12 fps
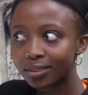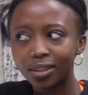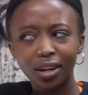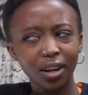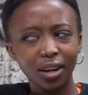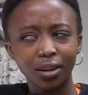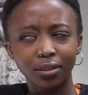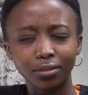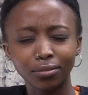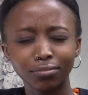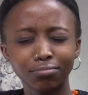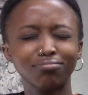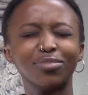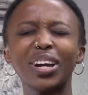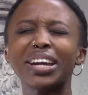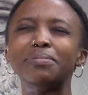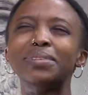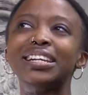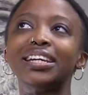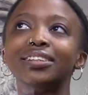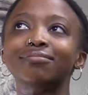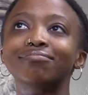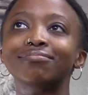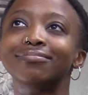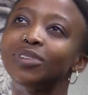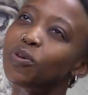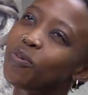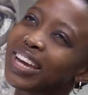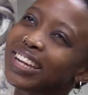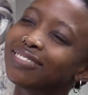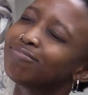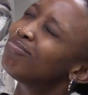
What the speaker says: oh, wait a minute. Wait.